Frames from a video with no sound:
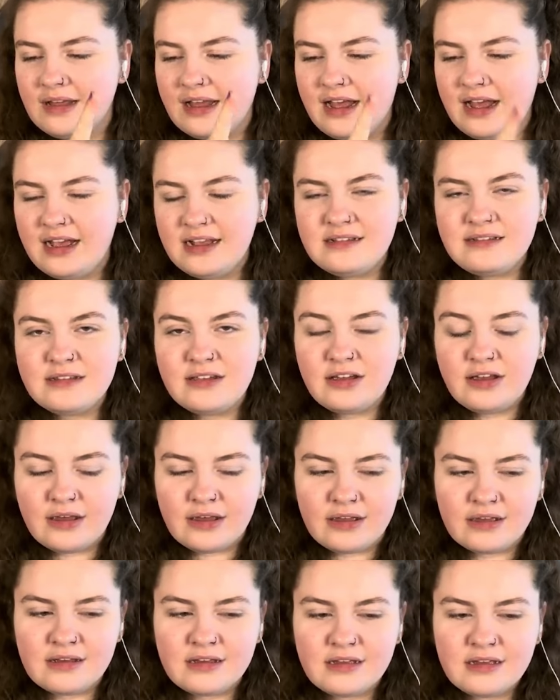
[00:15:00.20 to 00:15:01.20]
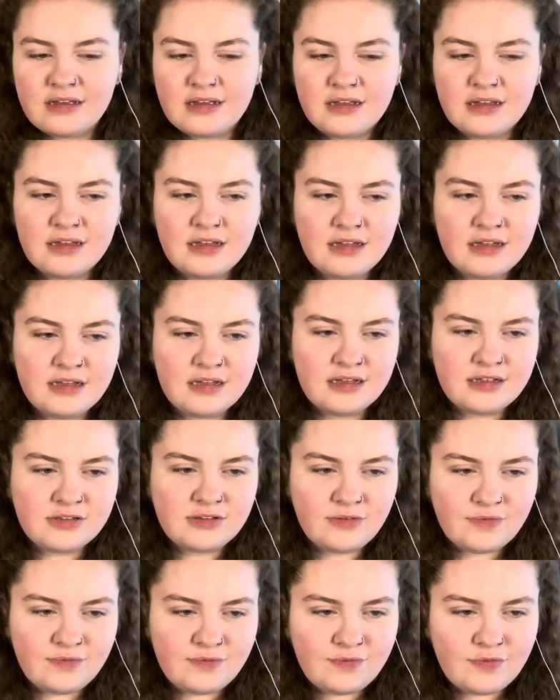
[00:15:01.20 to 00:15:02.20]
Isaac!
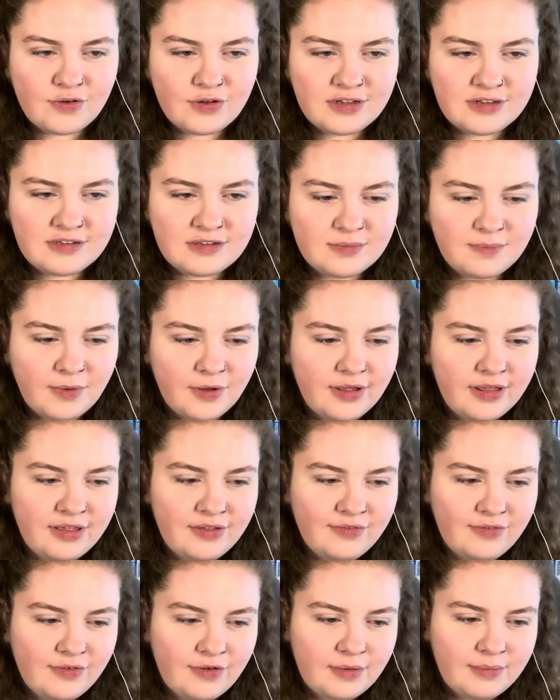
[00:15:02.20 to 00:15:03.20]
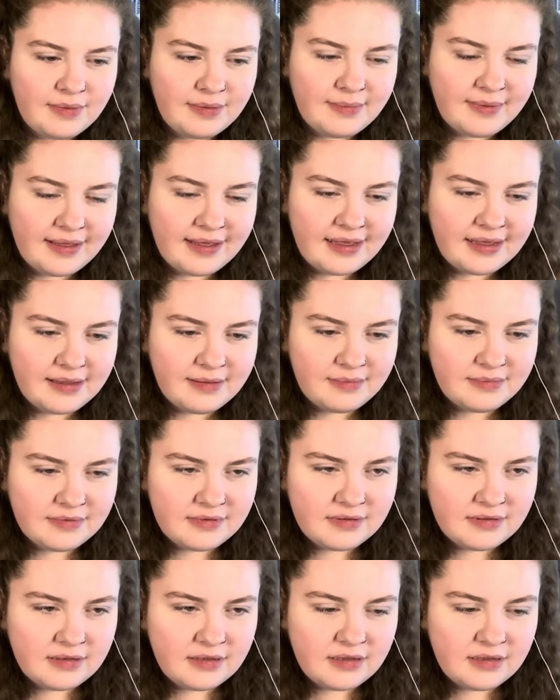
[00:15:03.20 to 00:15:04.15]
Don't fucking spoil it for me, babes.